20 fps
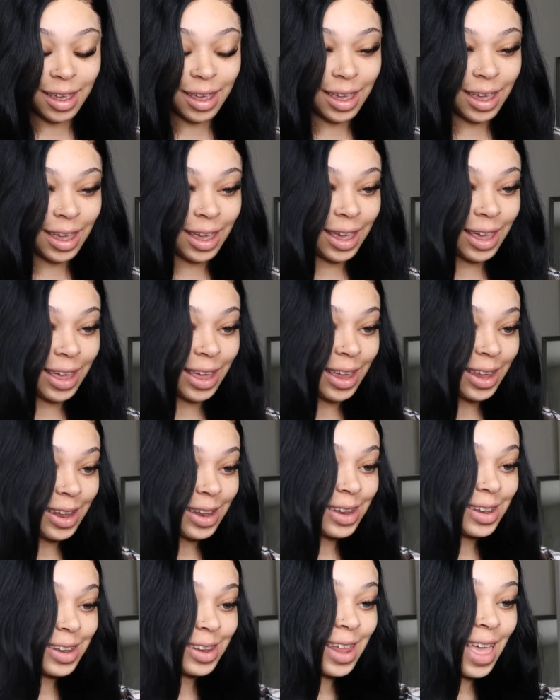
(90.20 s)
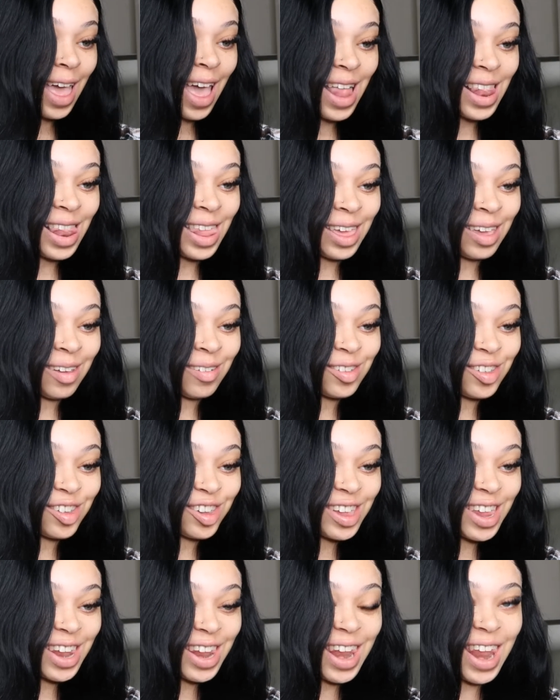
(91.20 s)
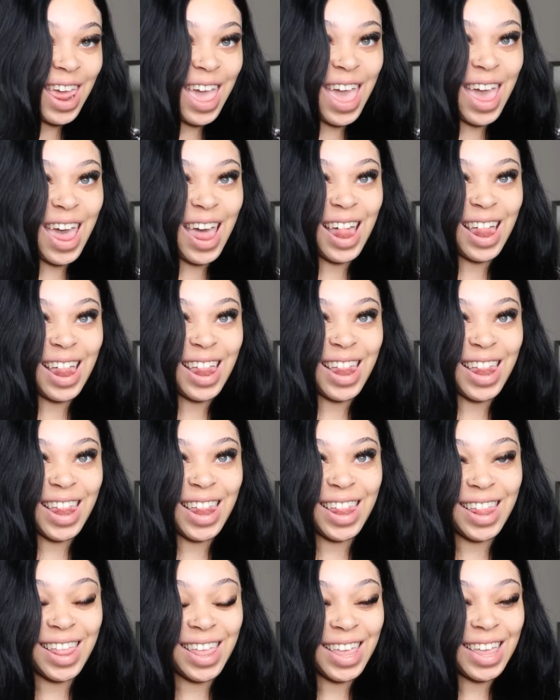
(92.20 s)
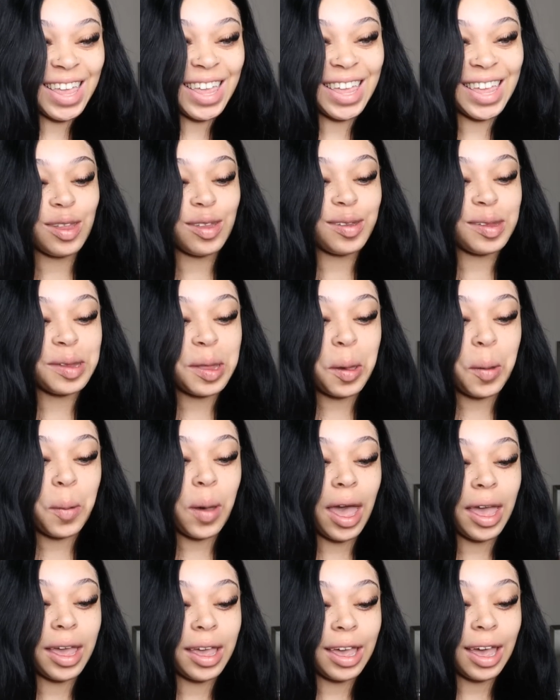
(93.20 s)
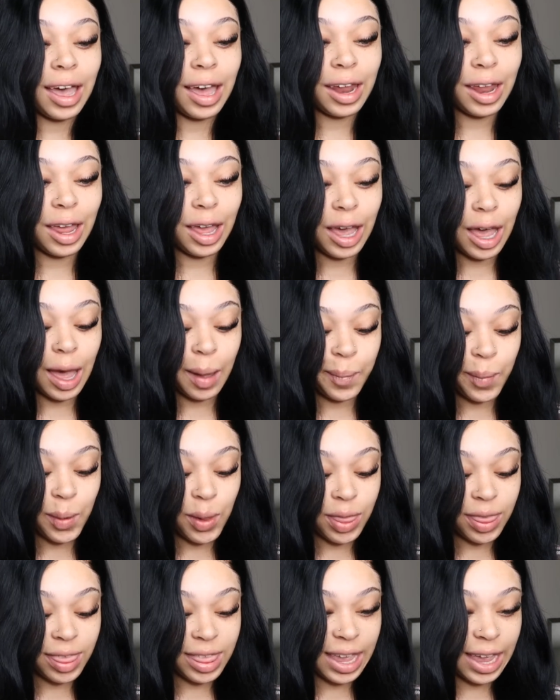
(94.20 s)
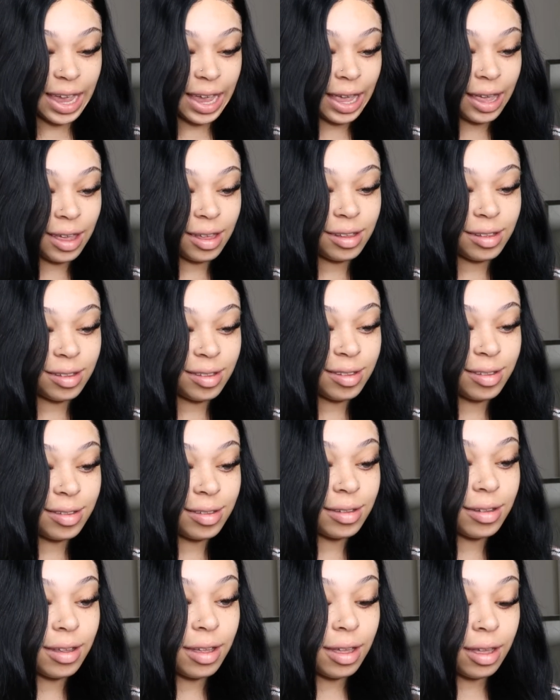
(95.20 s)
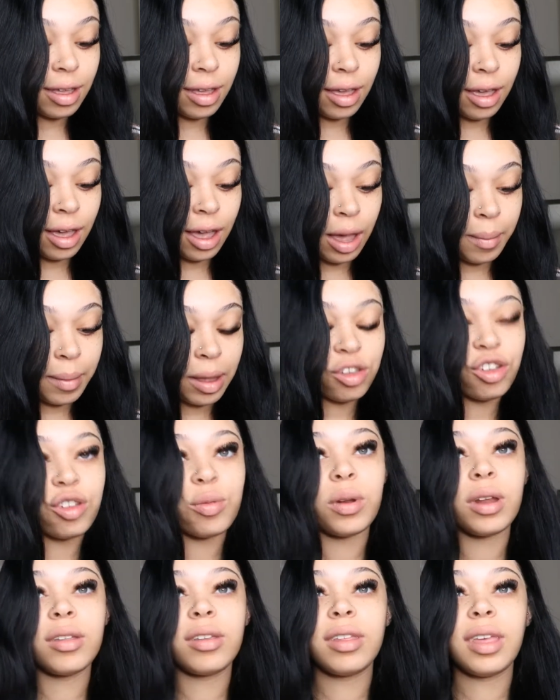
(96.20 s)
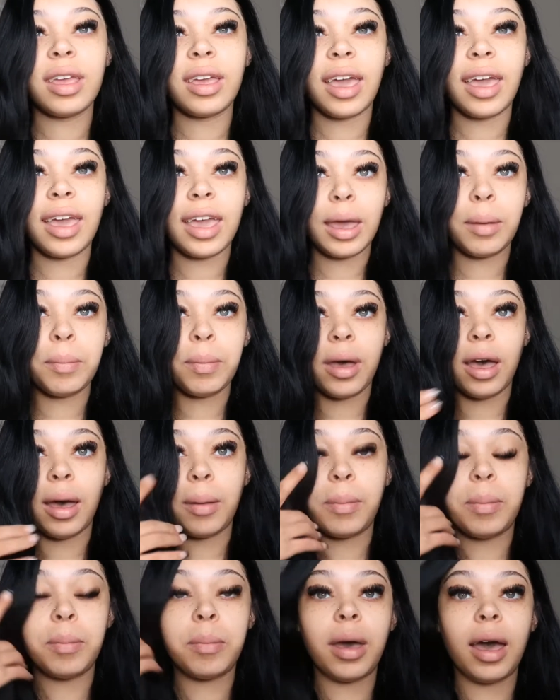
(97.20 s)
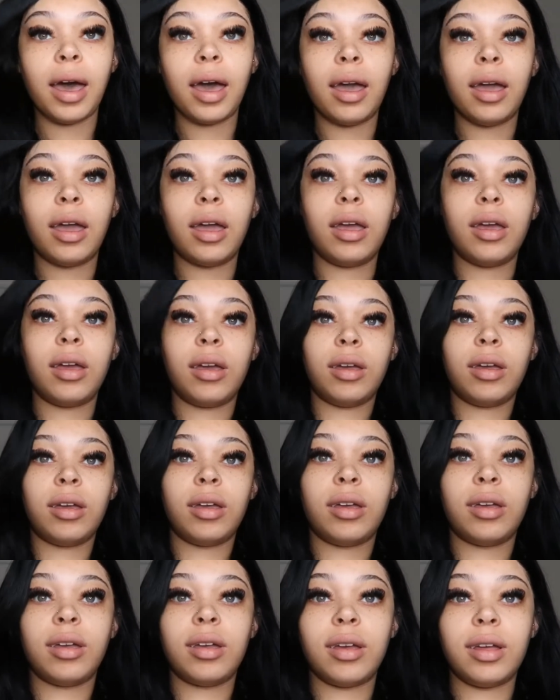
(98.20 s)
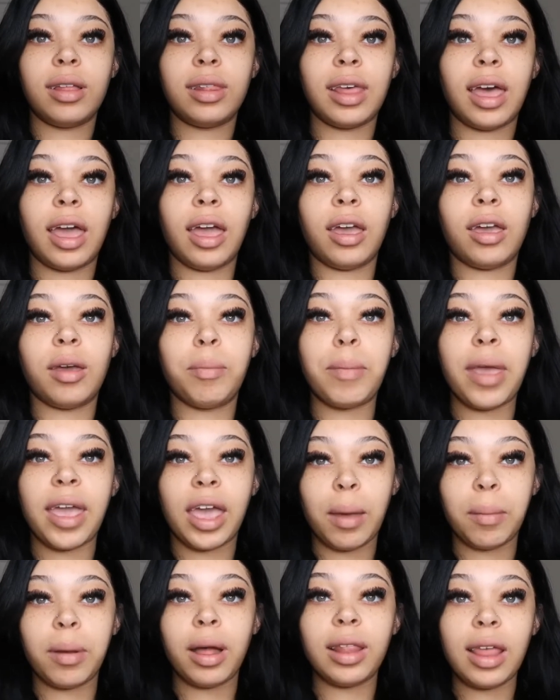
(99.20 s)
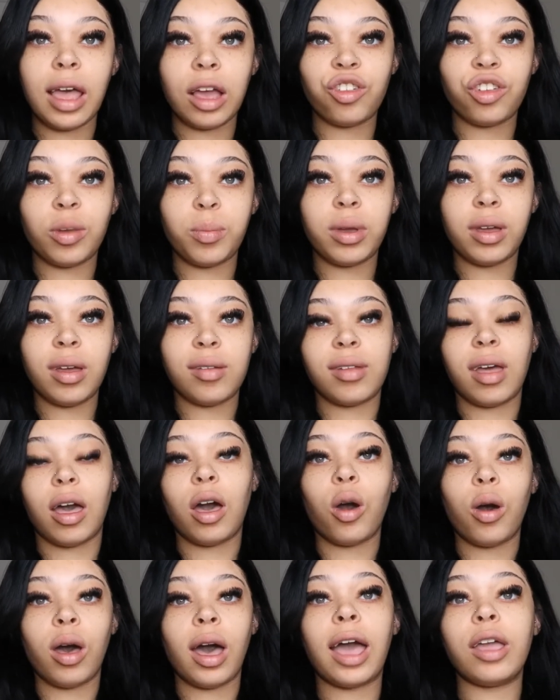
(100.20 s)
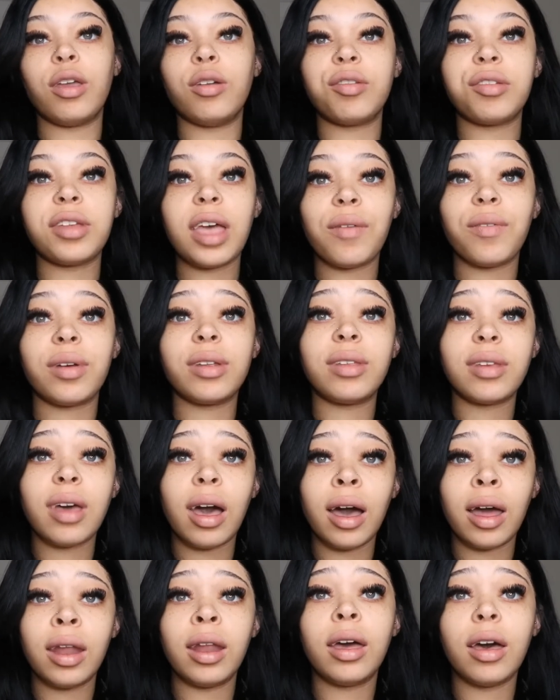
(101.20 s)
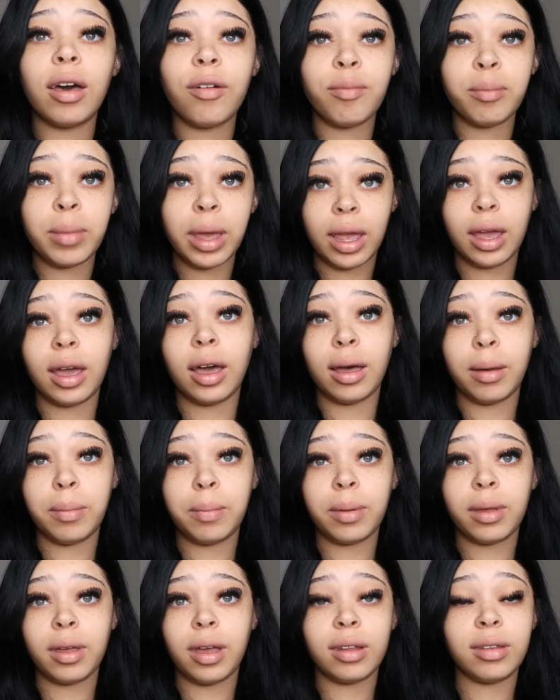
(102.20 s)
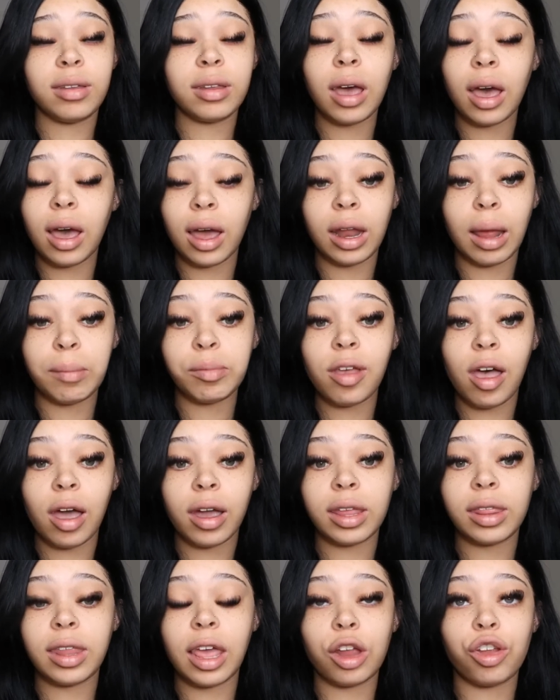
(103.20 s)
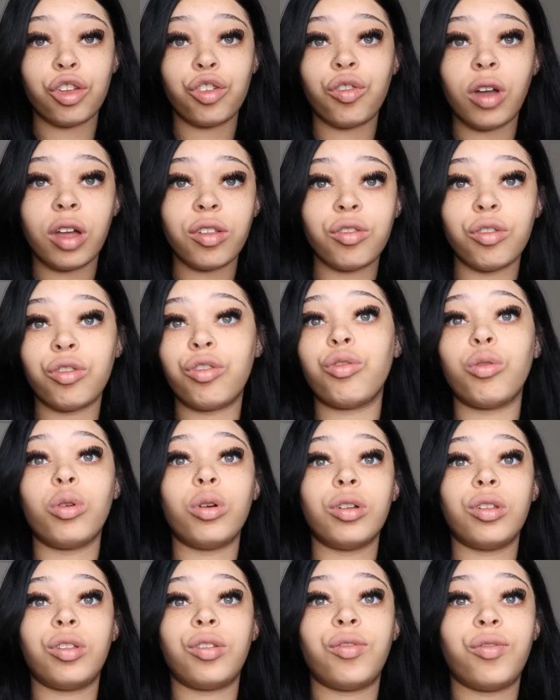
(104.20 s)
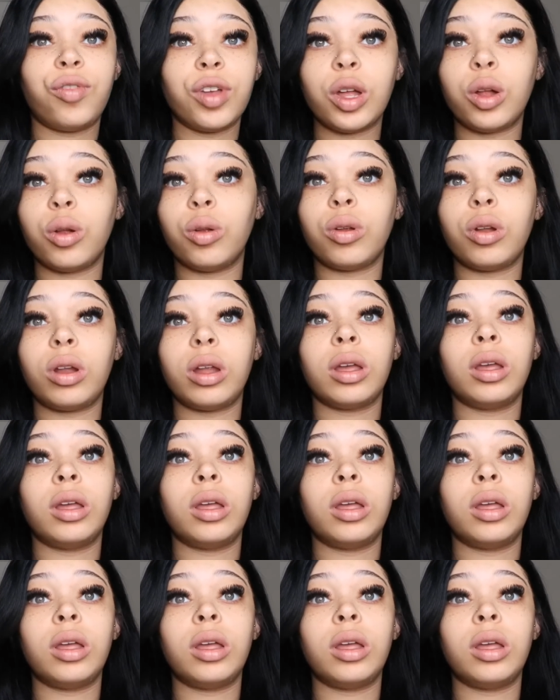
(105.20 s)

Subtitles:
and I love Chanel. So I got a couple things. I just wanted to like amp up my like makeup collection because I used to have a ton of makeup. A ton. I'm talking like dresser drawers filled